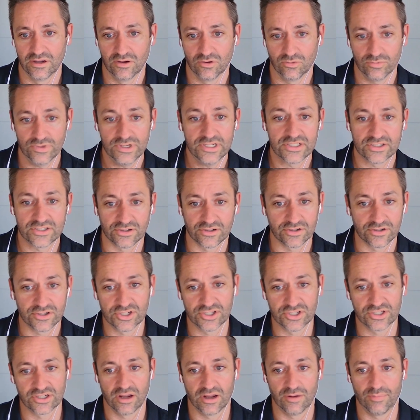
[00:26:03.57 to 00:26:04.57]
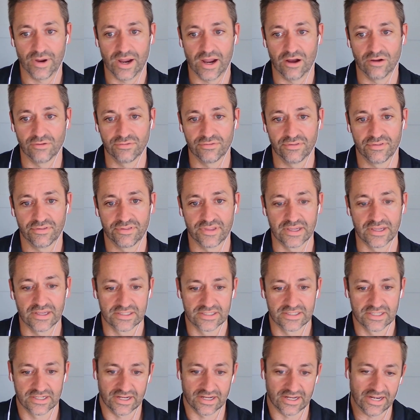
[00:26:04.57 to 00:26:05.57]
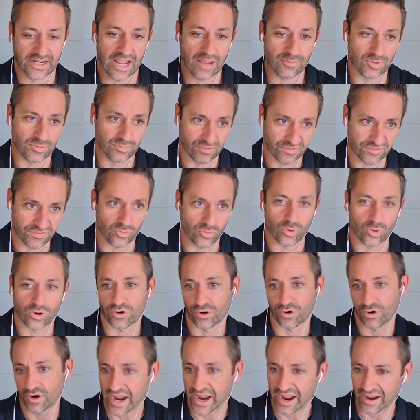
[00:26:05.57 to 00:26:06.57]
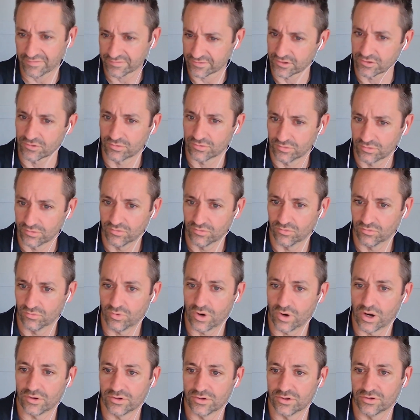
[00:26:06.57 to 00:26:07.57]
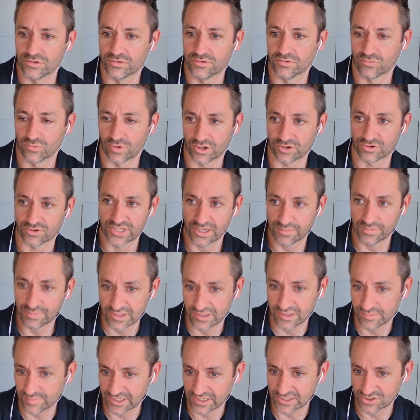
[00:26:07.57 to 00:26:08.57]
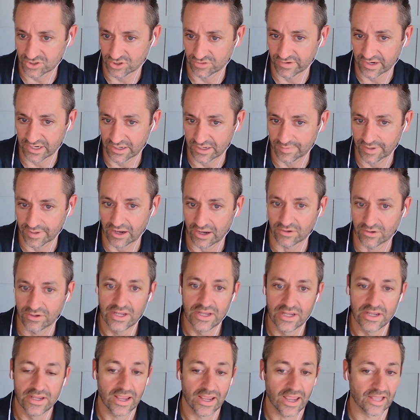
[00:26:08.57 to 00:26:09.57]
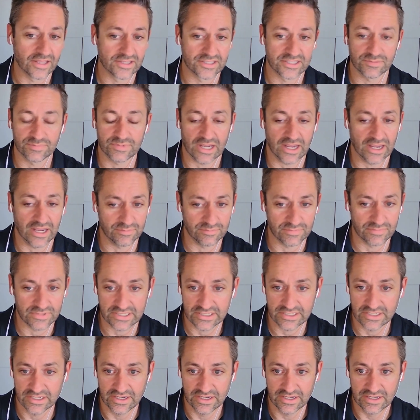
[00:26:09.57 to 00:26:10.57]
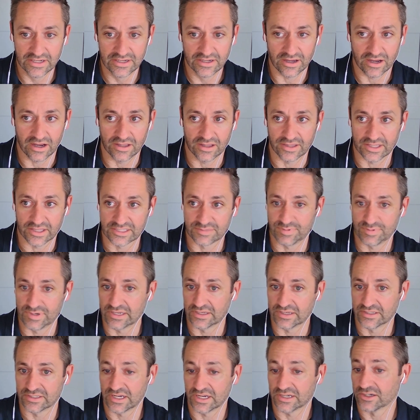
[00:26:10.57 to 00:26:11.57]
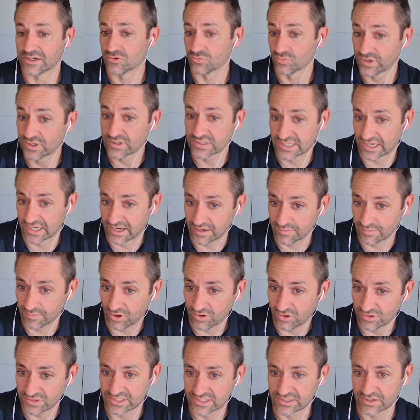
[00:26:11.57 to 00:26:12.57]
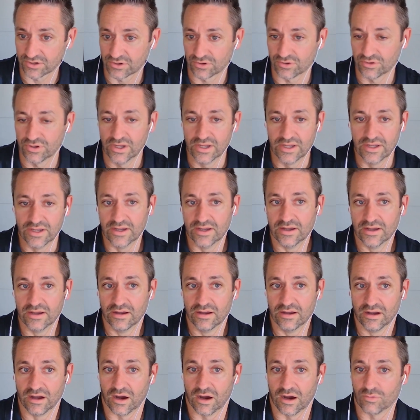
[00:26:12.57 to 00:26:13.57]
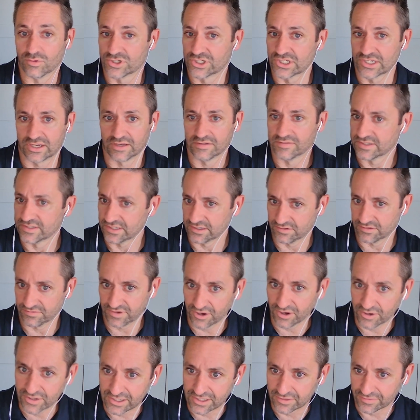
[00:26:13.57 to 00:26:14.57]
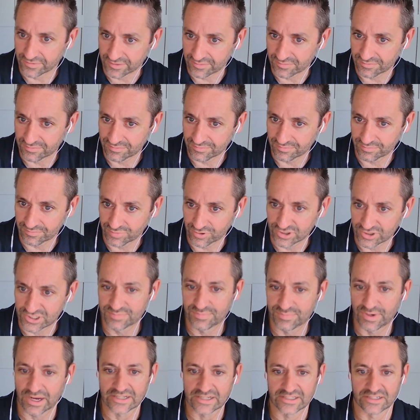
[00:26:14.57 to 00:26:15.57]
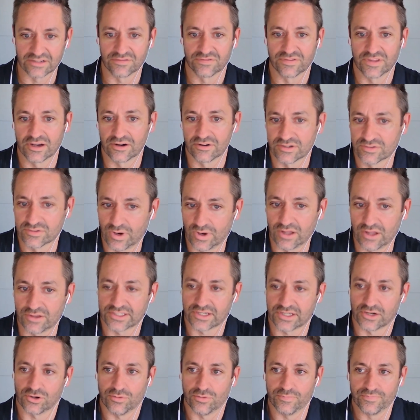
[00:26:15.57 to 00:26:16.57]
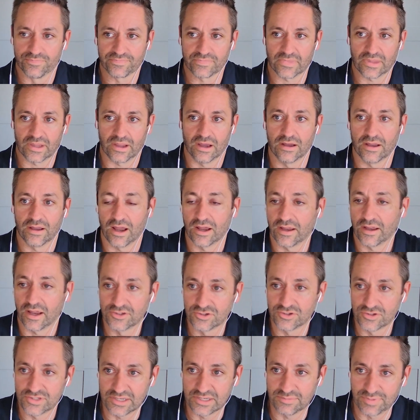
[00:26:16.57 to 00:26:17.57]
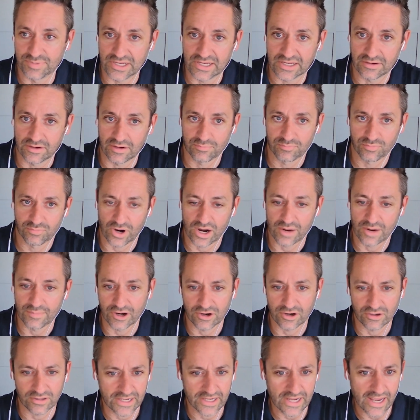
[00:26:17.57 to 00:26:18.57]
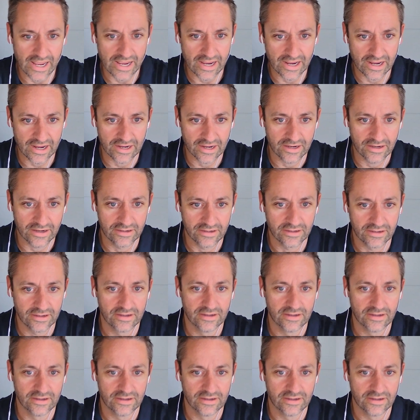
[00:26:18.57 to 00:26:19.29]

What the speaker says: research about things that again happened before or after what you're typically being surveyed about, and sometimes that's being done in real time also, which gives you a very different perspective there as well. So I do see it being primarily